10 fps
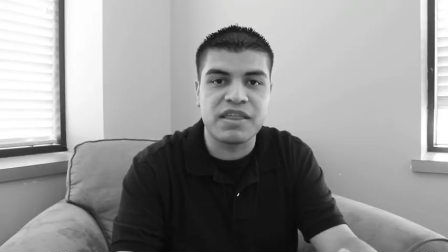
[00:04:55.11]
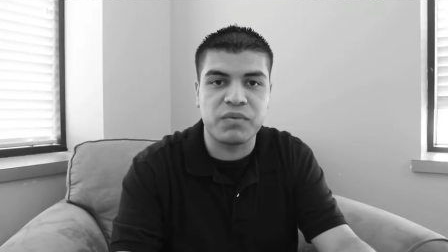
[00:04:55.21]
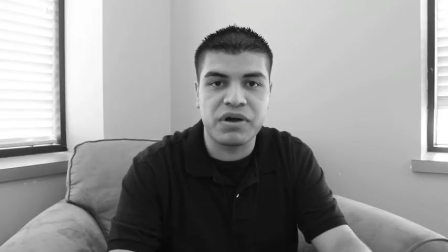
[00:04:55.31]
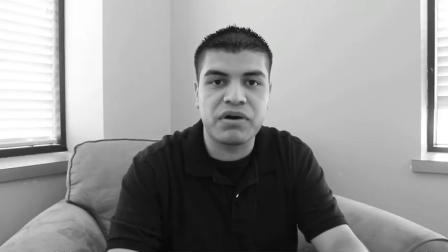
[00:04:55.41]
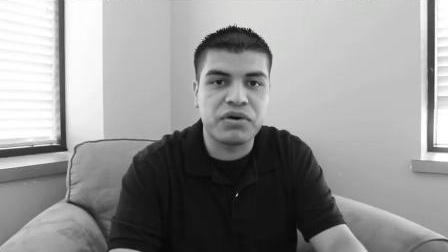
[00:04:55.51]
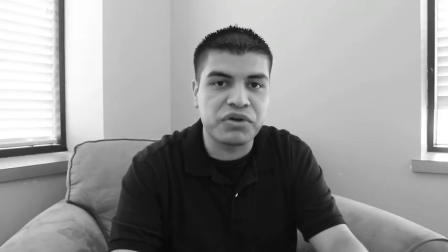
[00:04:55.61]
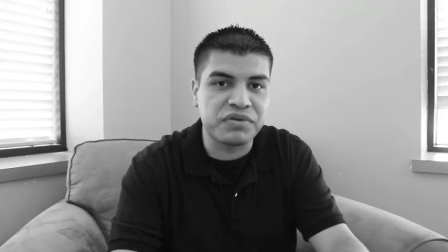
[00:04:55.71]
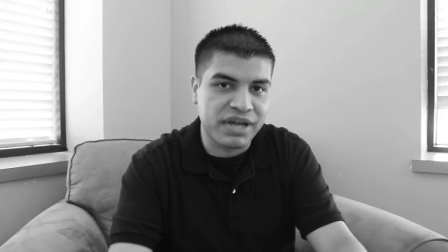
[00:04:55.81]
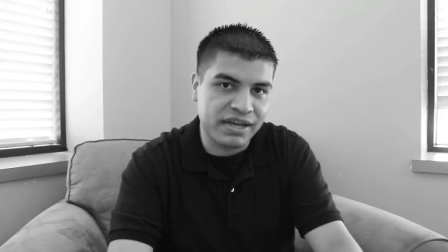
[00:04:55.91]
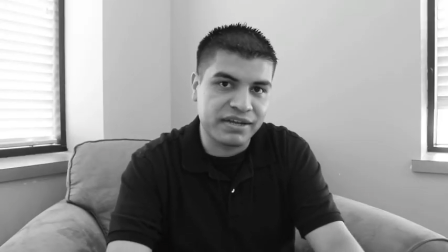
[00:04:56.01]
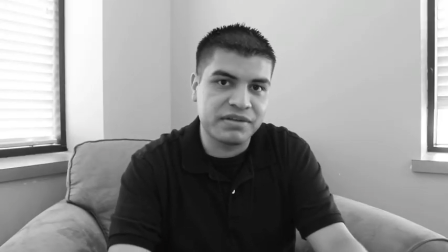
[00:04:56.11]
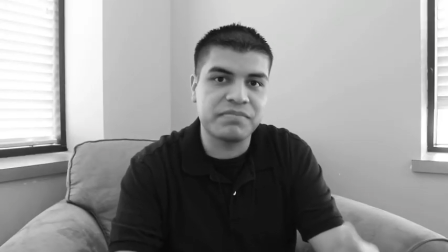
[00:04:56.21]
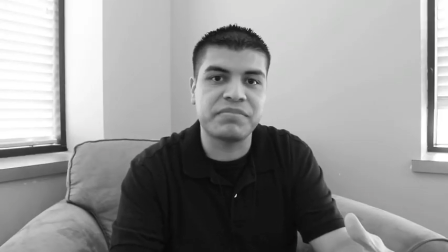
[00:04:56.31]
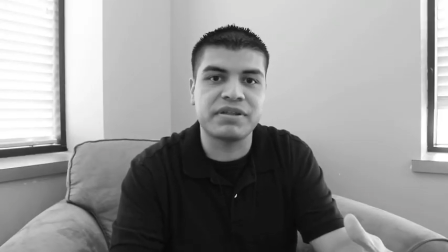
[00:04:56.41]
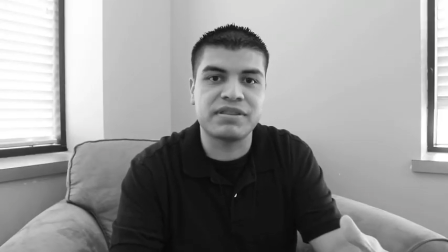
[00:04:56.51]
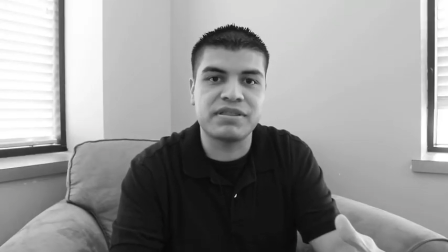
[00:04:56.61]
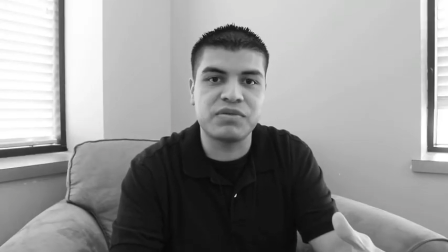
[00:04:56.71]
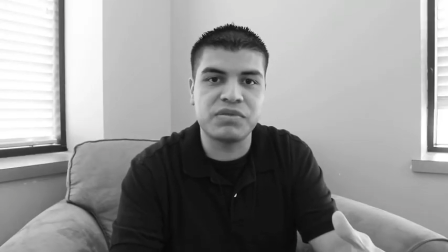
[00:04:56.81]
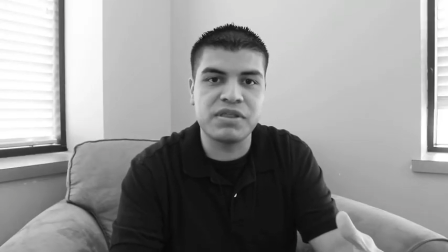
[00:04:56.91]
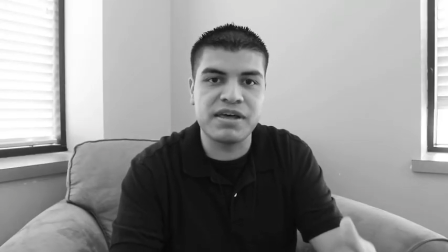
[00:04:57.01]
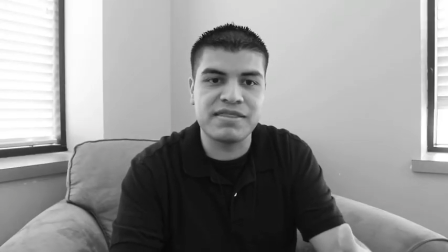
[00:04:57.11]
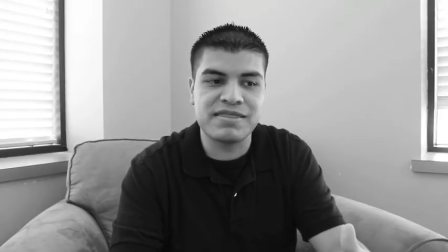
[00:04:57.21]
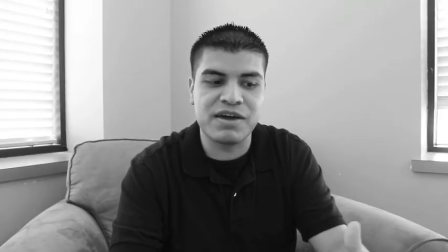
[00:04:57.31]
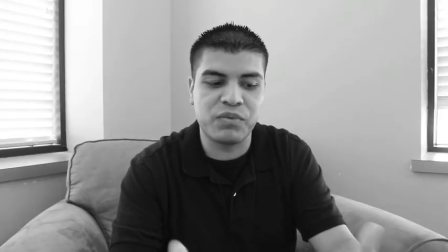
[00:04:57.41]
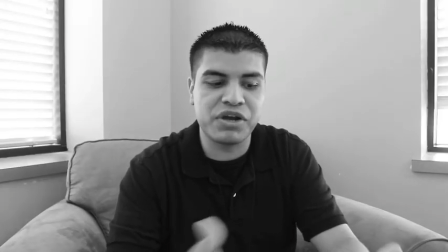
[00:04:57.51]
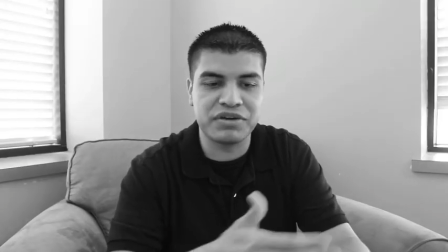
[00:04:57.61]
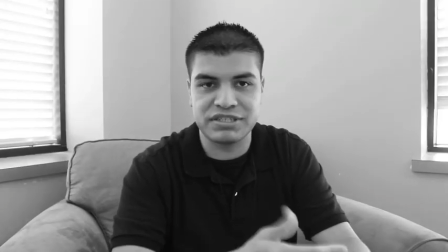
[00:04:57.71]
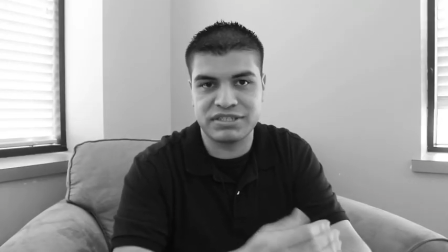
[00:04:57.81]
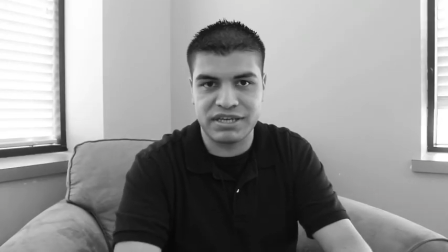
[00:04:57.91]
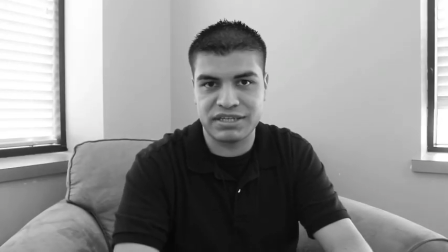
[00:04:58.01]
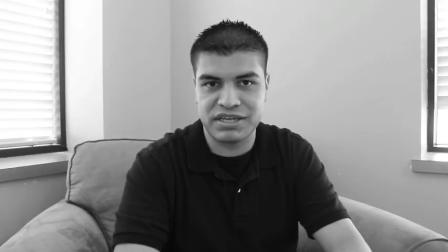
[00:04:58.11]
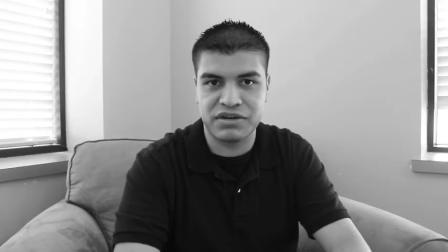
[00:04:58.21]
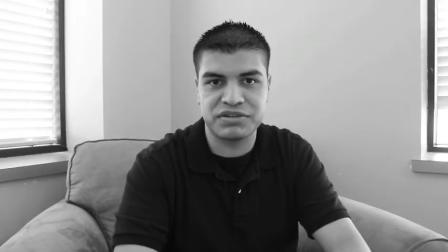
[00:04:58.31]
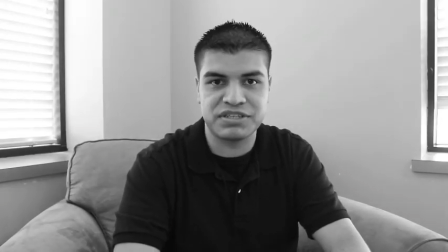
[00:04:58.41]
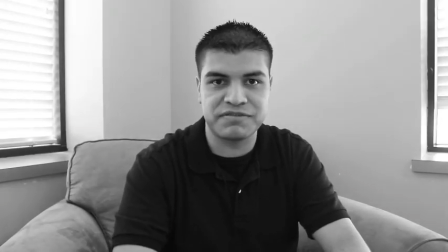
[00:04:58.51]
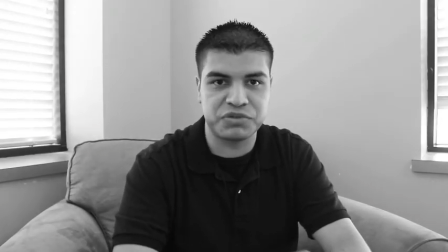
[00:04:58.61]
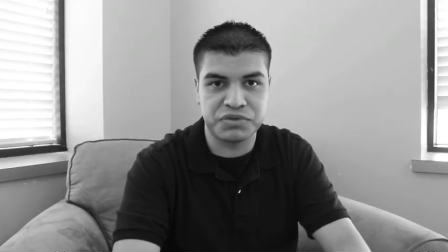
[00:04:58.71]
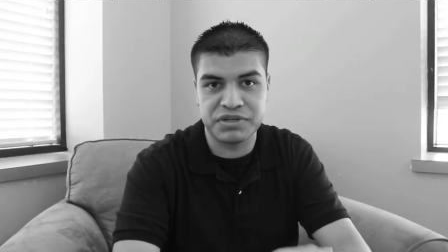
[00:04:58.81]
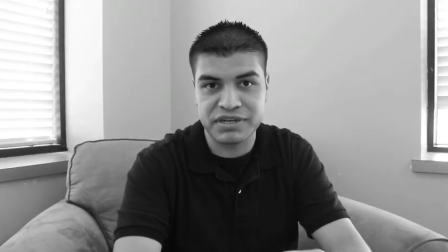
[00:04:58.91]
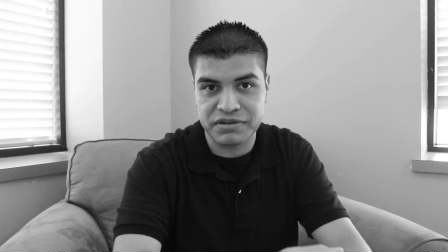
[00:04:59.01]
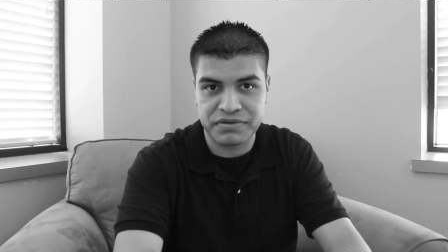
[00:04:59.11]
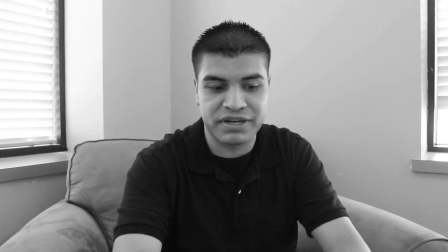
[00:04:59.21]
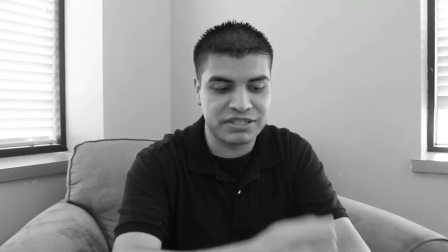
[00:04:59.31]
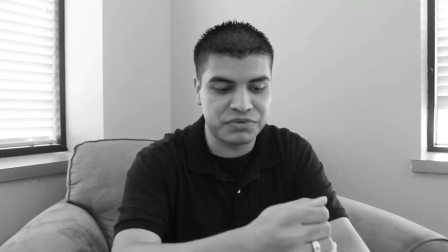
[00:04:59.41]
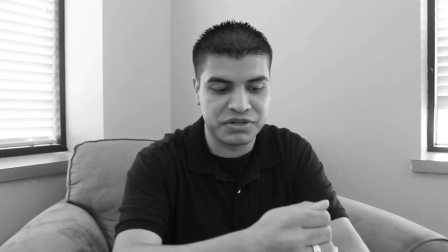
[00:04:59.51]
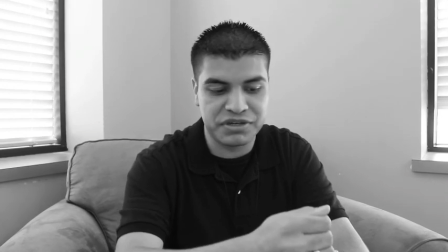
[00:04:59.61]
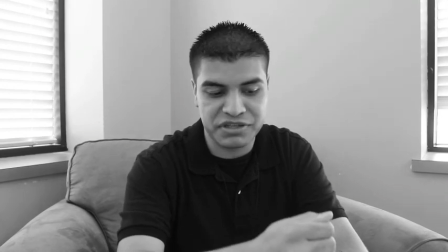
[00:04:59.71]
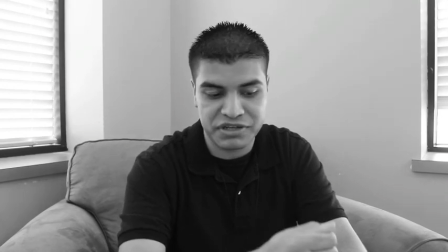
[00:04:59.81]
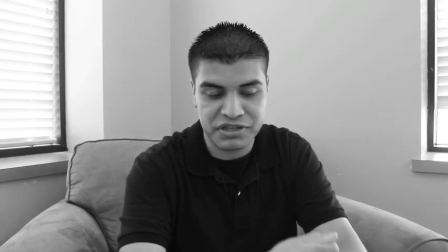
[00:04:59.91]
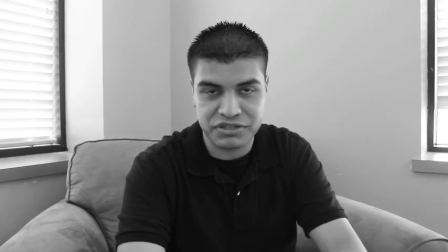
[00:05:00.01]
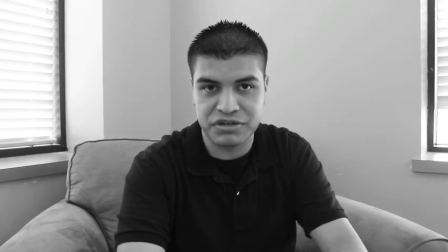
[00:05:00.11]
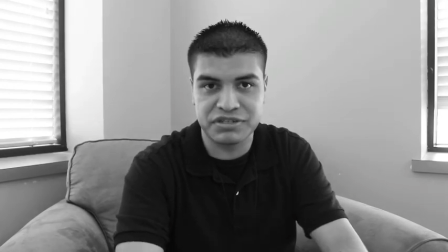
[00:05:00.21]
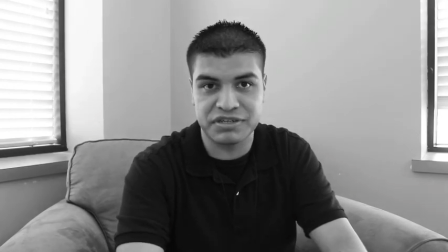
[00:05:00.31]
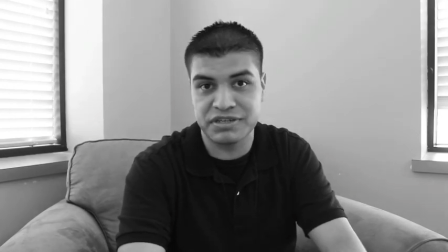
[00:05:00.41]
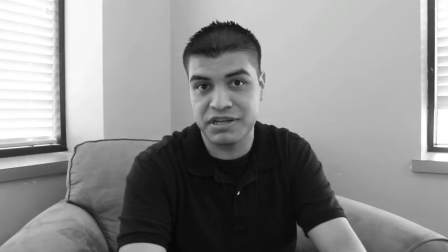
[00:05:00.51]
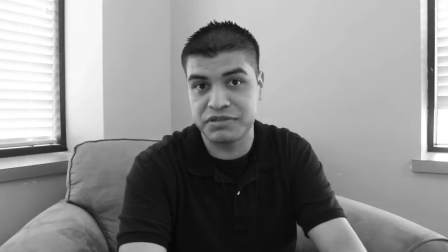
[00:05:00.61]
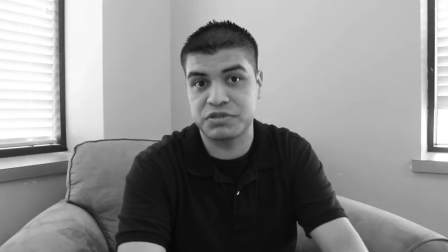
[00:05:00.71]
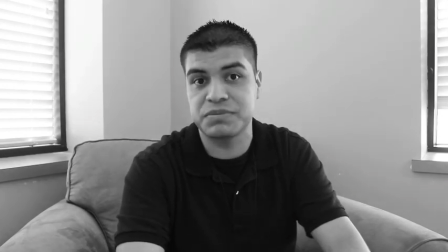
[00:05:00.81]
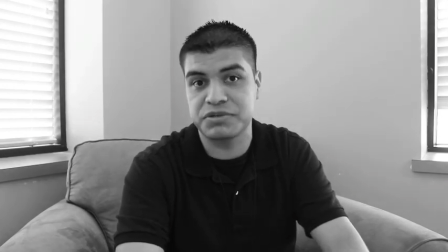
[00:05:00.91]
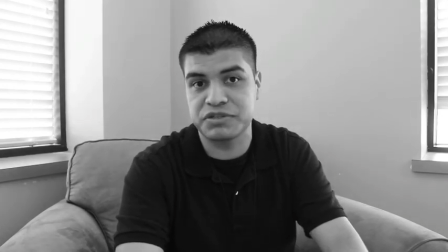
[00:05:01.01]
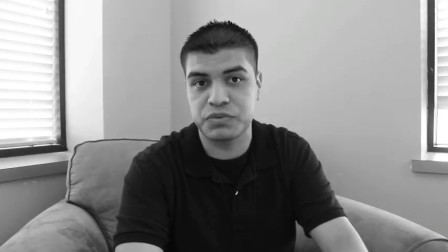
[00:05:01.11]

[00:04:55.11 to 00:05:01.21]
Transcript: That we are all united, but that, that we are distinct and our stuff is rooted in Christ, rooted in, in the church and in, and in Scripture as